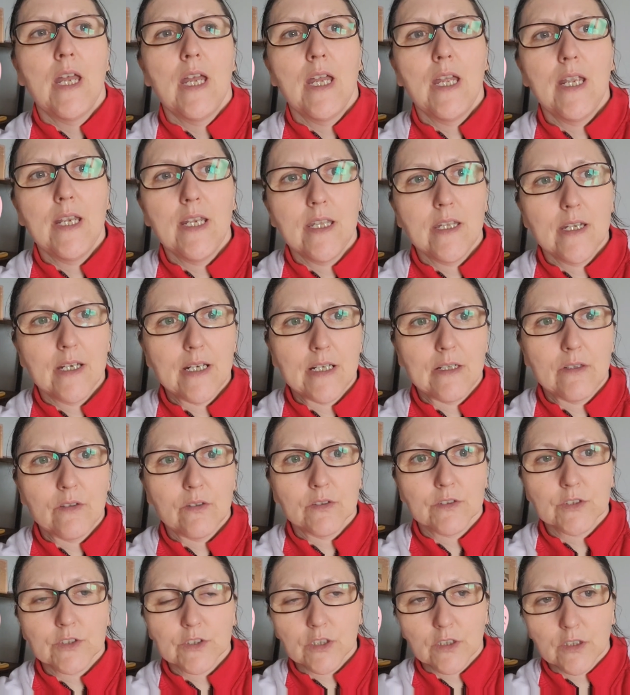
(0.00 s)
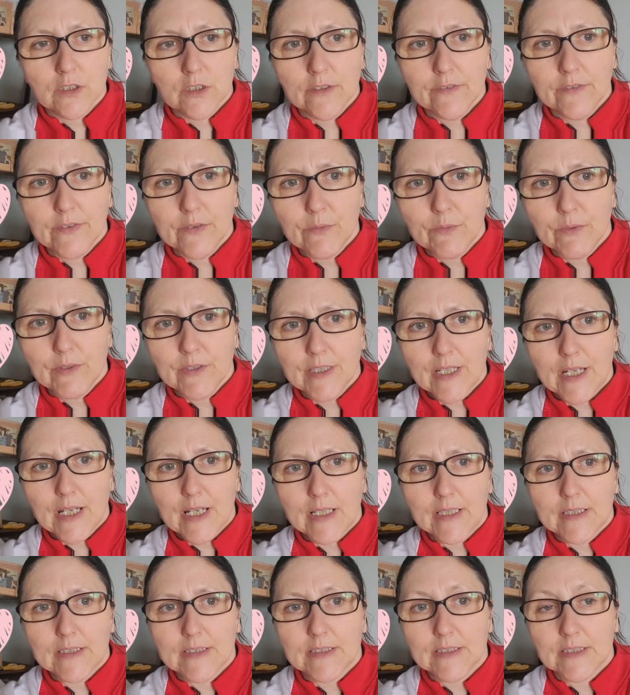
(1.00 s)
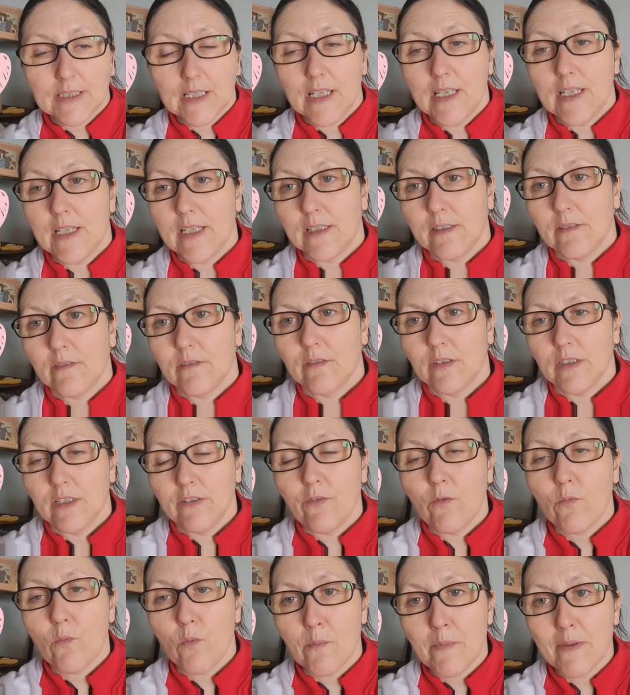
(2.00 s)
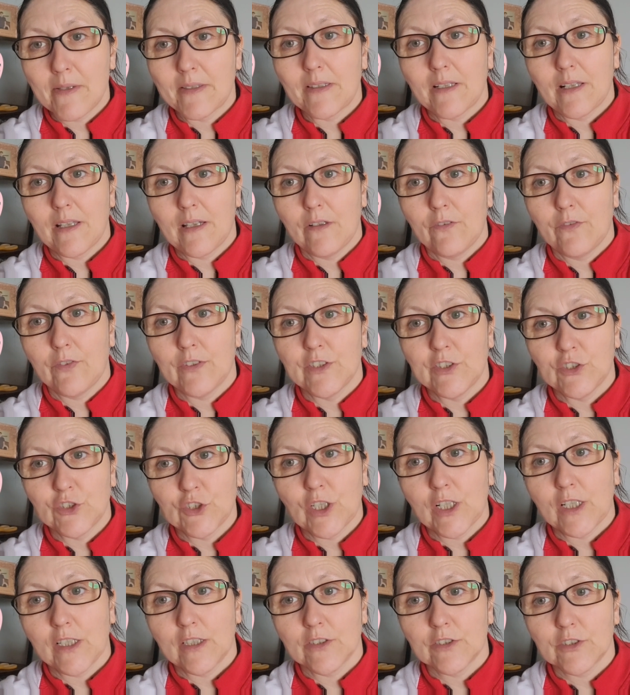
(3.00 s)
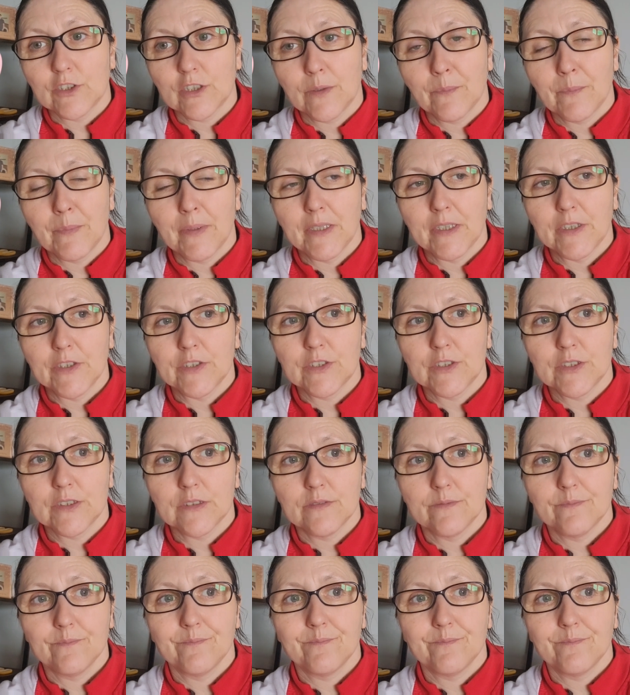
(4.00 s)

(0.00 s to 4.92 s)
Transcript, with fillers: Anyhow, so living with that is it living with mental health is challenging, because